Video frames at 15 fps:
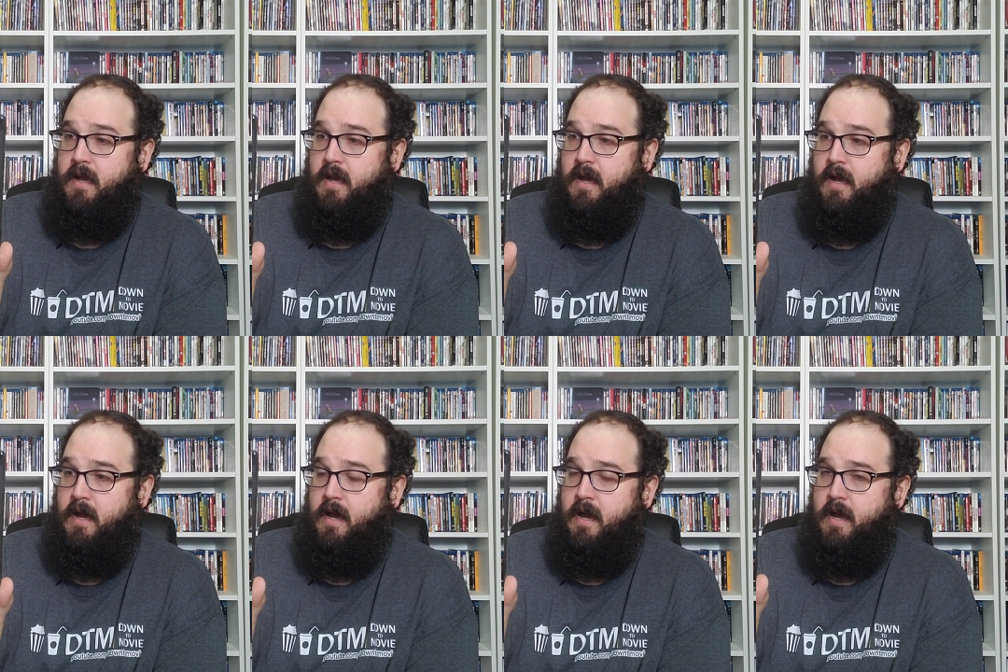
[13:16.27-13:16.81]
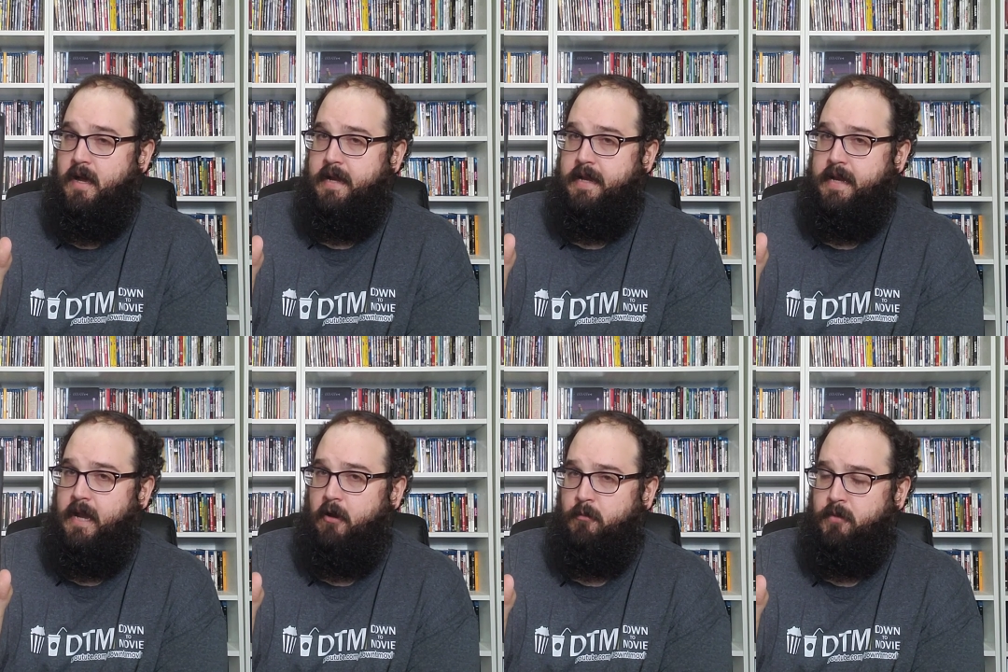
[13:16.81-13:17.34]

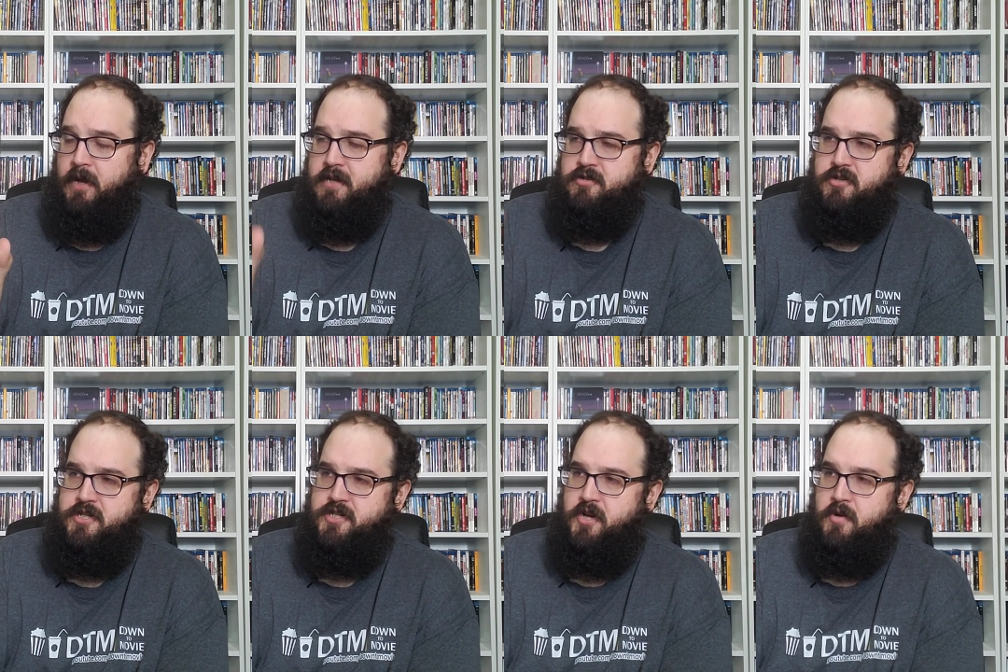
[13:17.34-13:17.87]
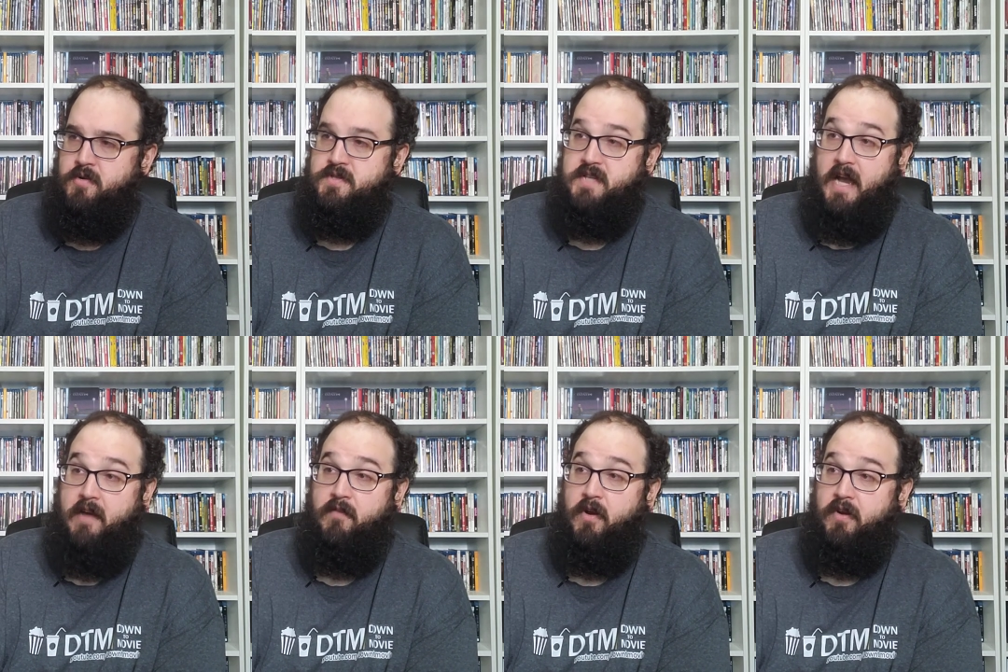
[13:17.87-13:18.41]
Cale Blanchett Jones.
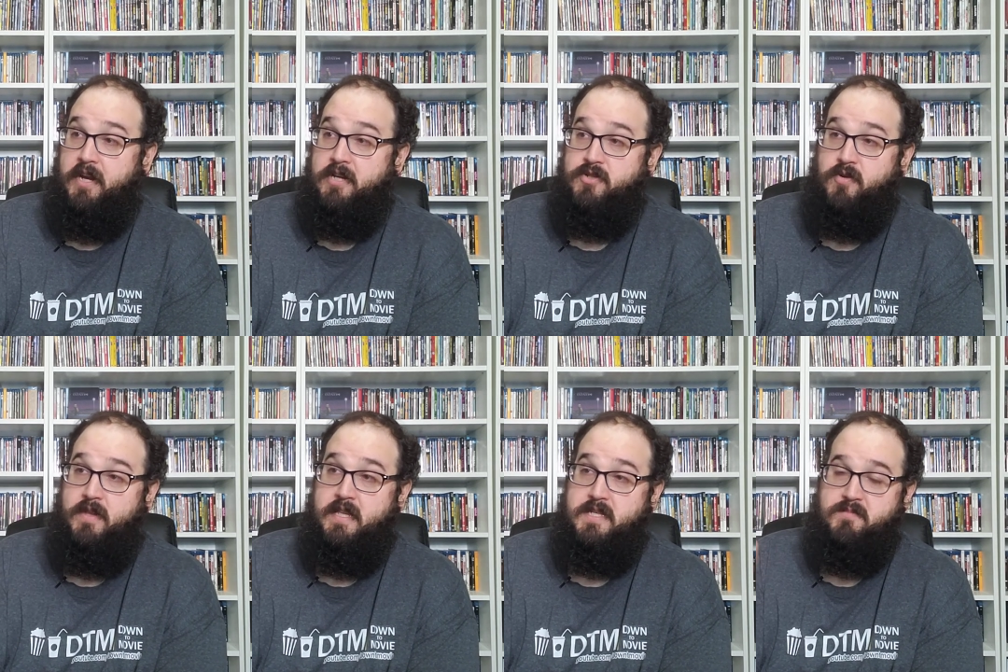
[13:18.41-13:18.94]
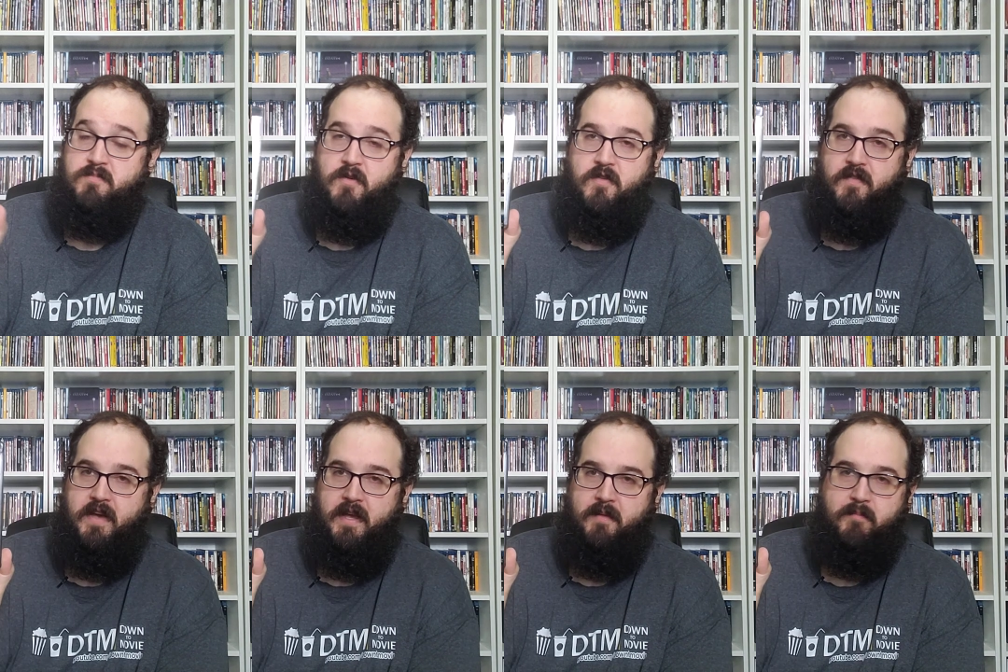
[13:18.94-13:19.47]
I really enjoyed this
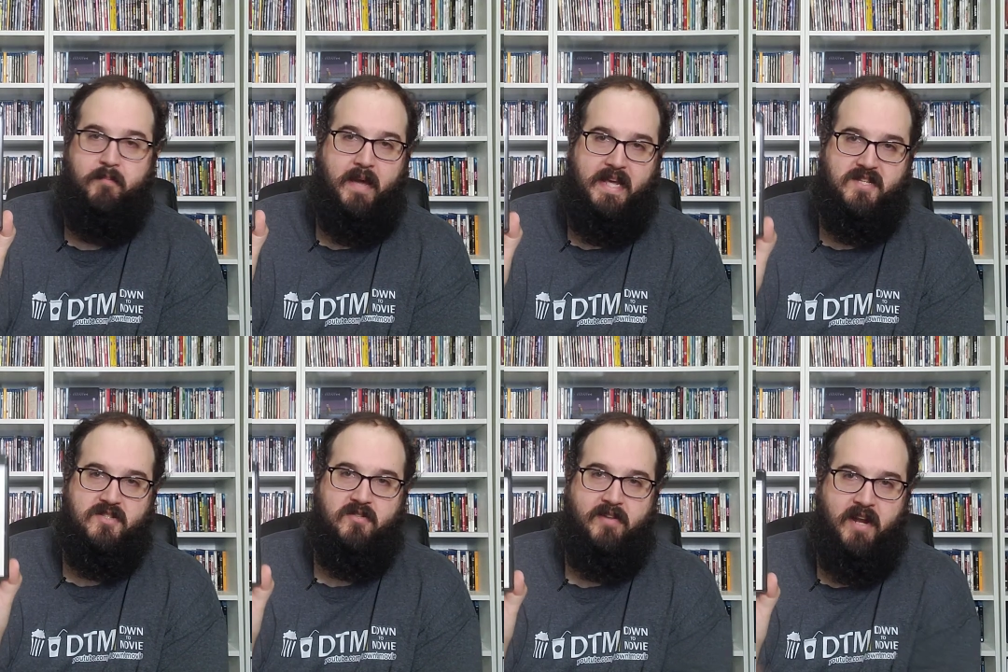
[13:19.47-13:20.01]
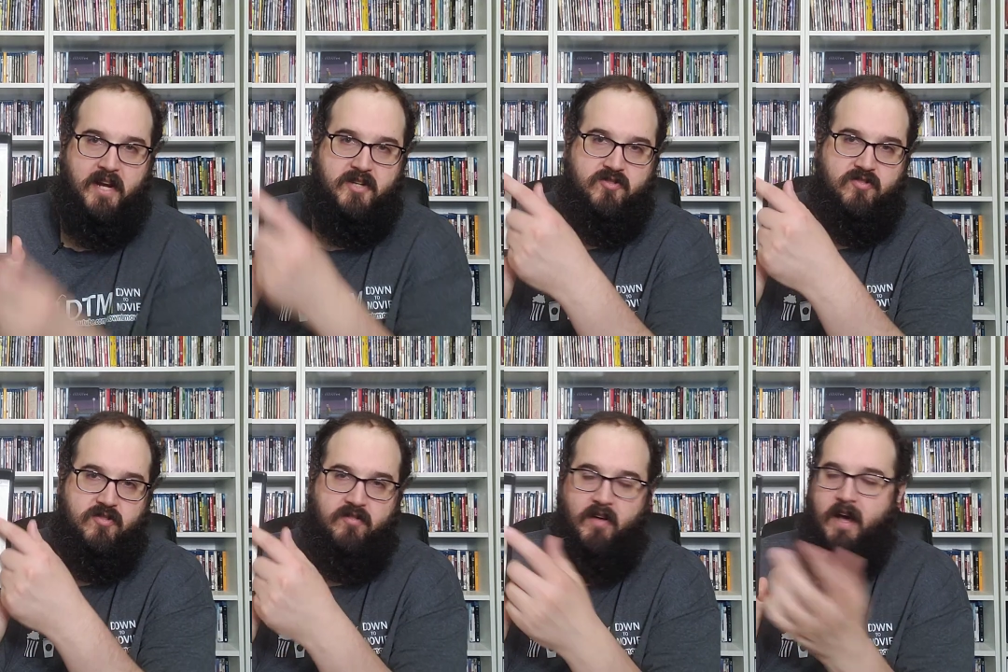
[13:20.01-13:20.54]
movie based on a
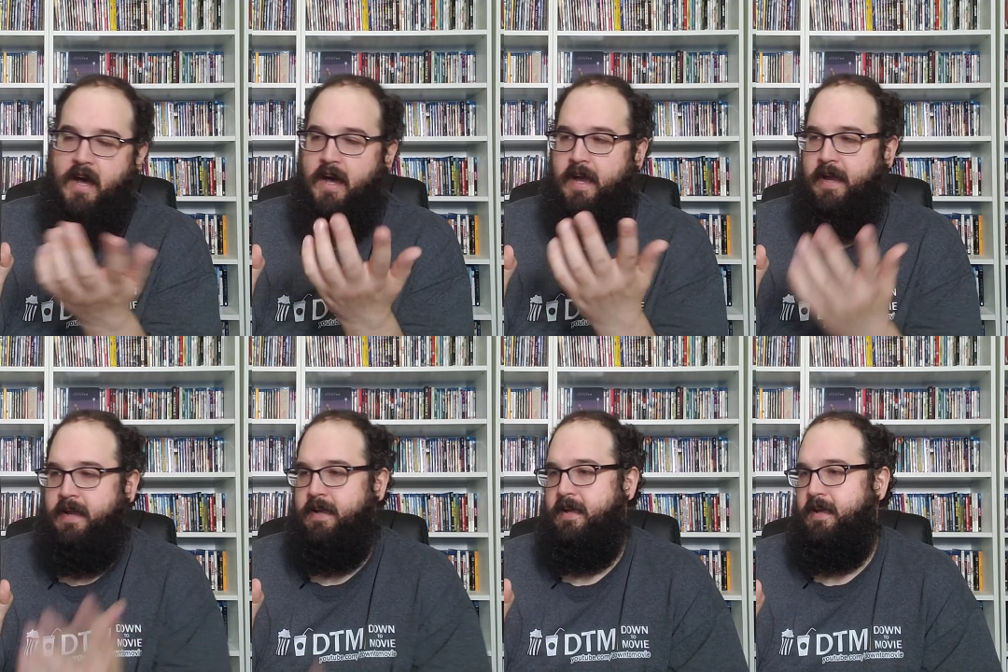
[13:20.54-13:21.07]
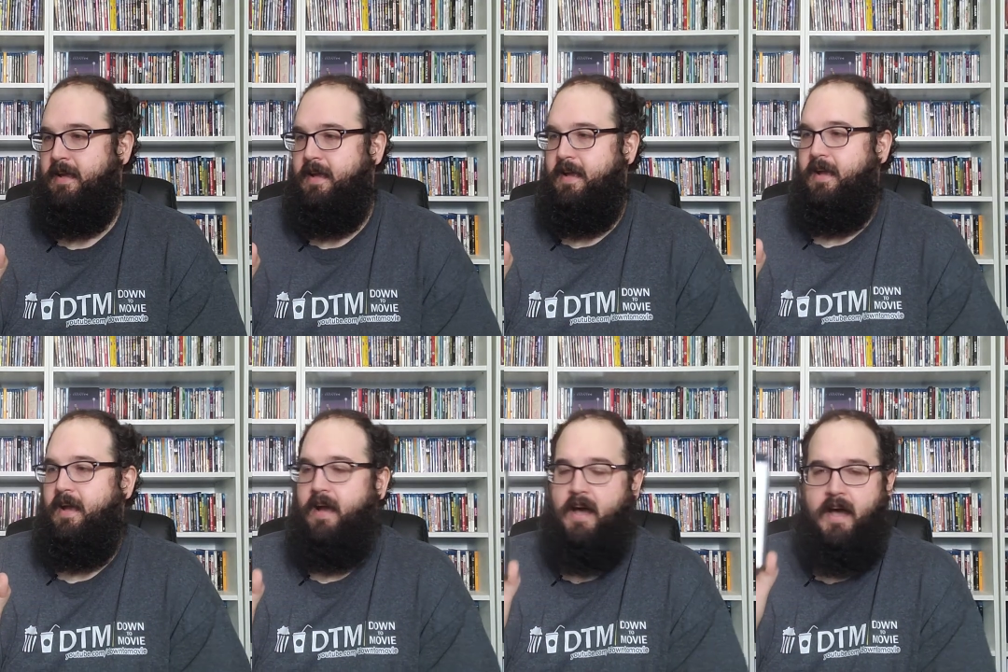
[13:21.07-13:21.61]
true lie.
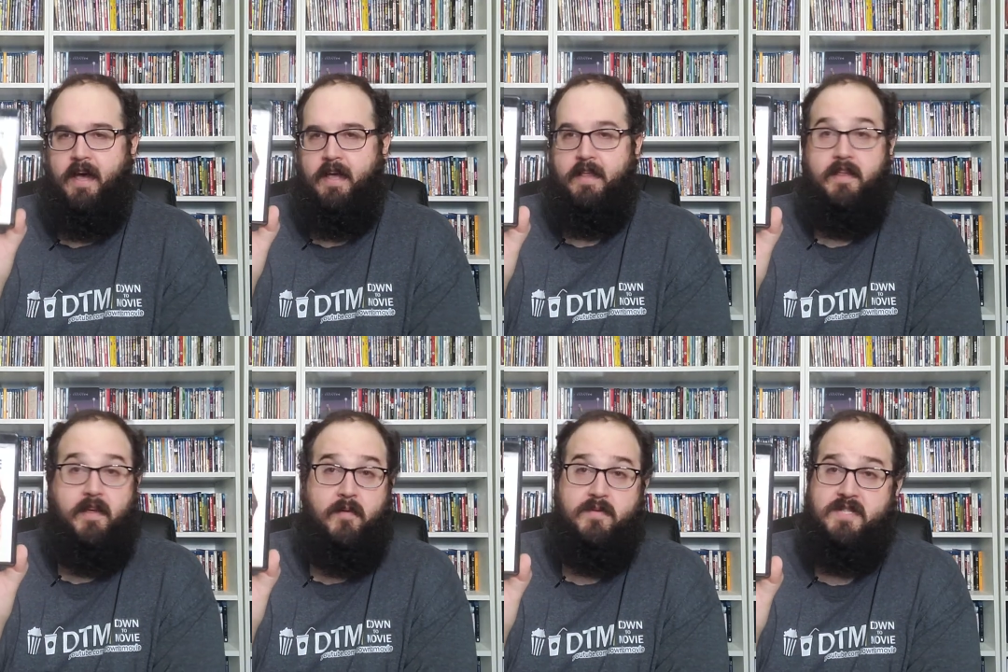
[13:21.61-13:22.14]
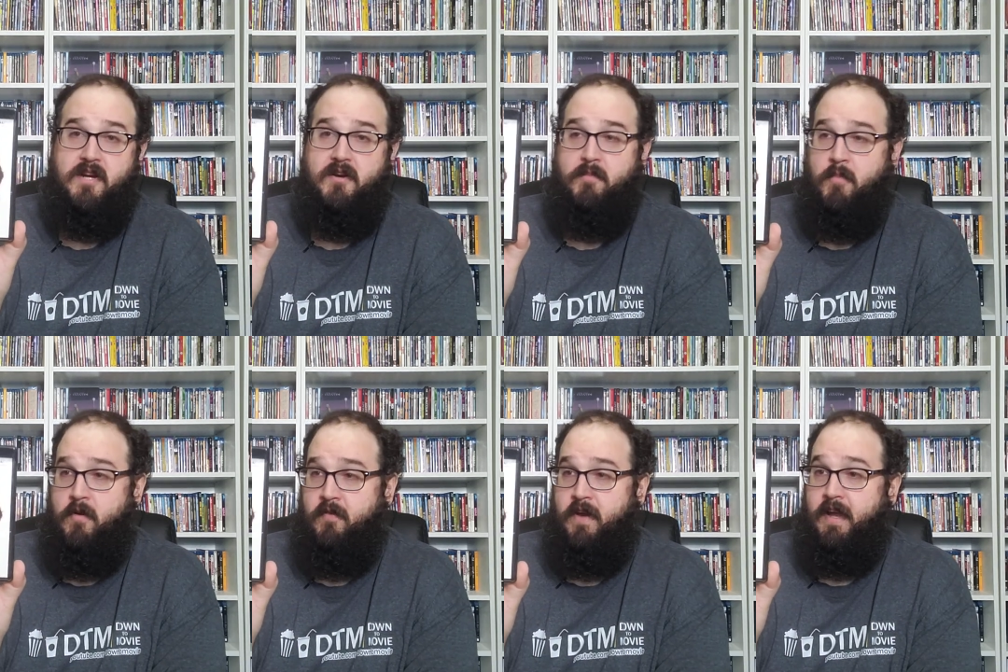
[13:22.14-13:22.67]
It was a
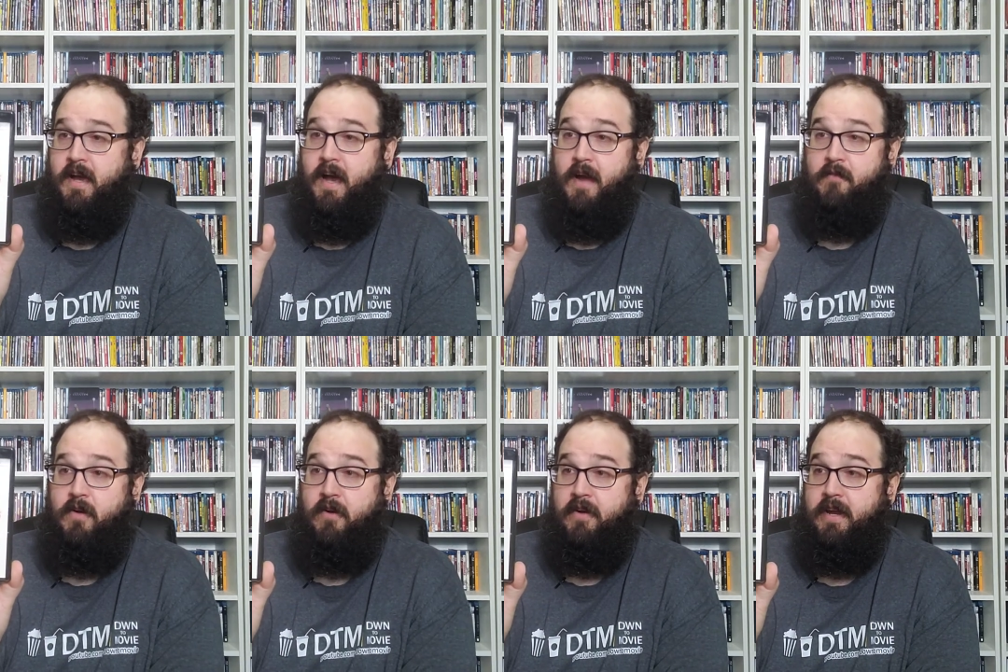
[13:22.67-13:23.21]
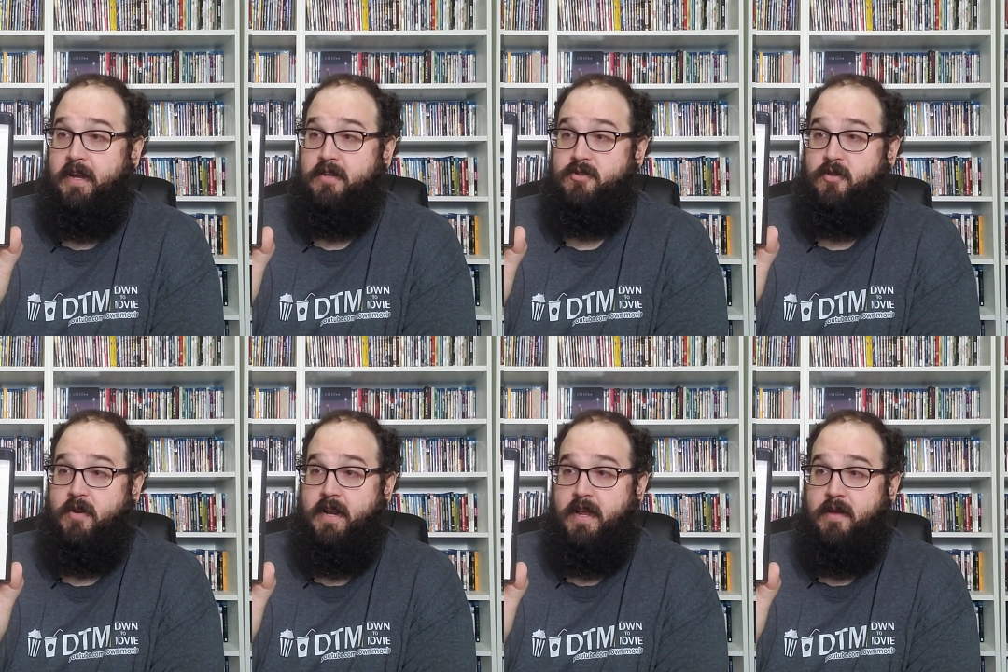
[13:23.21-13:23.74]
good movie. I really
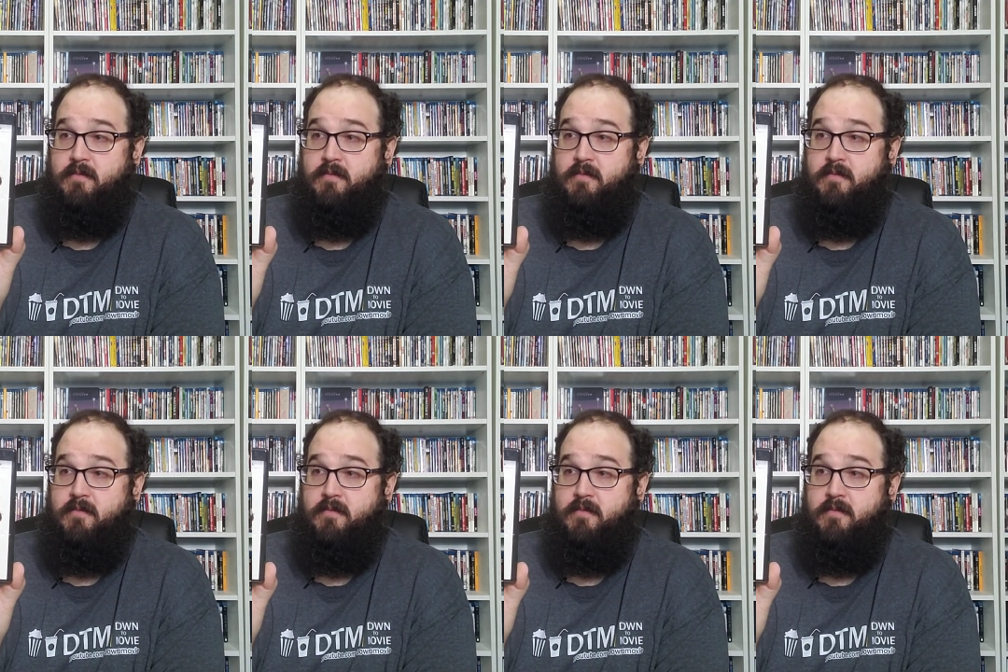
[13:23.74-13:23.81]
enjoyed it.